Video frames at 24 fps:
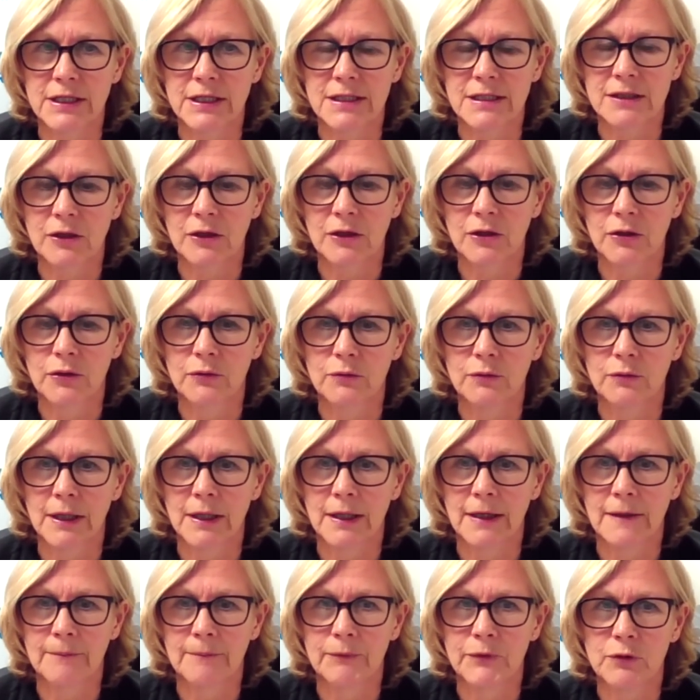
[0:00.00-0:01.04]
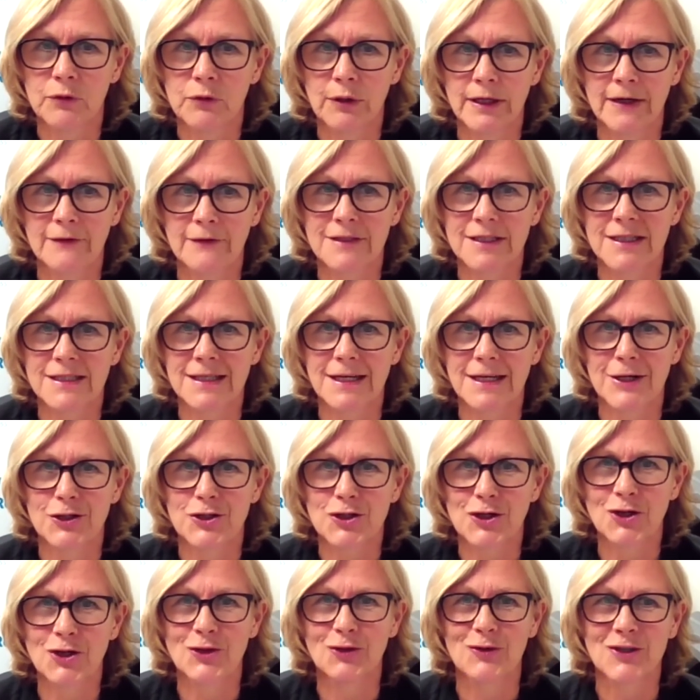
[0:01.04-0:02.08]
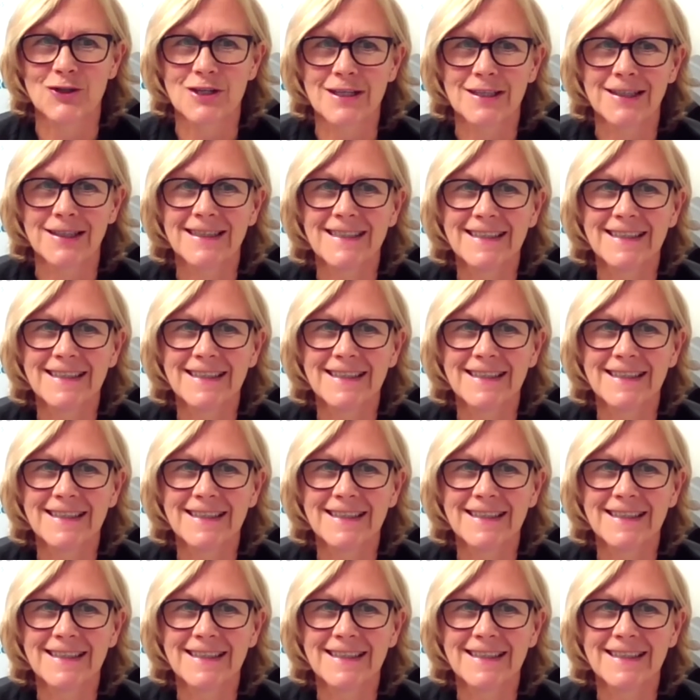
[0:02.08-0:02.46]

So you'll have to stay tuned.